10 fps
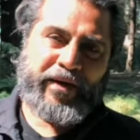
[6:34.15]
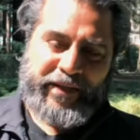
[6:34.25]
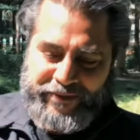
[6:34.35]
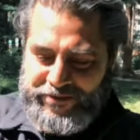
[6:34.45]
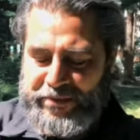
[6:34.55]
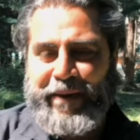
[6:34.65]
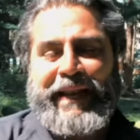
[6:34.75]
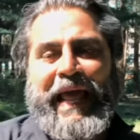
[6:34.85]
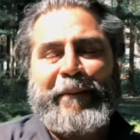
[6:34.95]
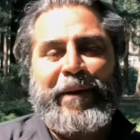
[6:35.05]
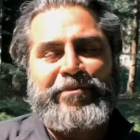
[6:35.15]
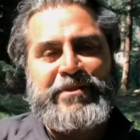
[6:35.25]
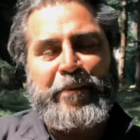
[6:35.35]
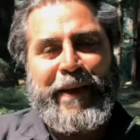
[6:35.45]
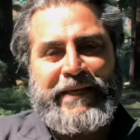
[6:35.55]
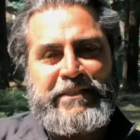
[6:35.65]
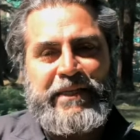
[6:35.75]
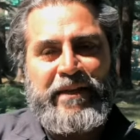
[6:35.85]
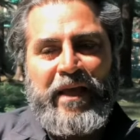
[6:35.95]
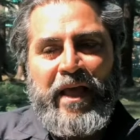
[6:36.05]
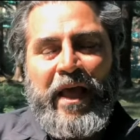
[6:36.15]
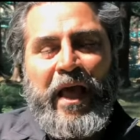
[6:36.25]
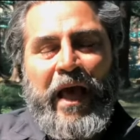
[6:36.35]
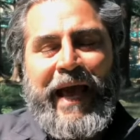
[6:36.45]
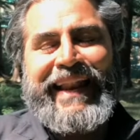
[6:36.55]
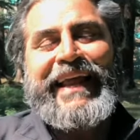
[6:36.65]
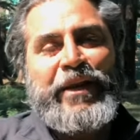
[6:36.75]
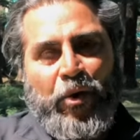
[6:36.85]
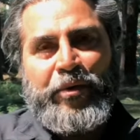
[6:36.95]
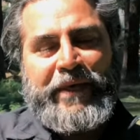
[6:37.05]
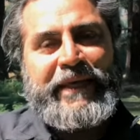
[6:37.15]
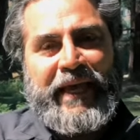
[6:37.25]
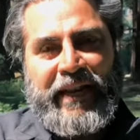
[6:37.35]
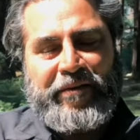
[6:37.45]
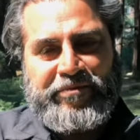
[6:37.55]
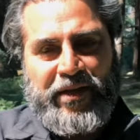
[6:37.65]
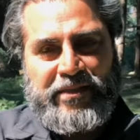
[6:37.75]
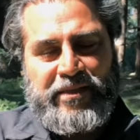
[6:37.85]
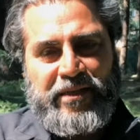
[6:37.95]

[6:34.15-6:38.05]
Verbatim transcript: he was in my lap, I was in the back seat, and I know he had left us.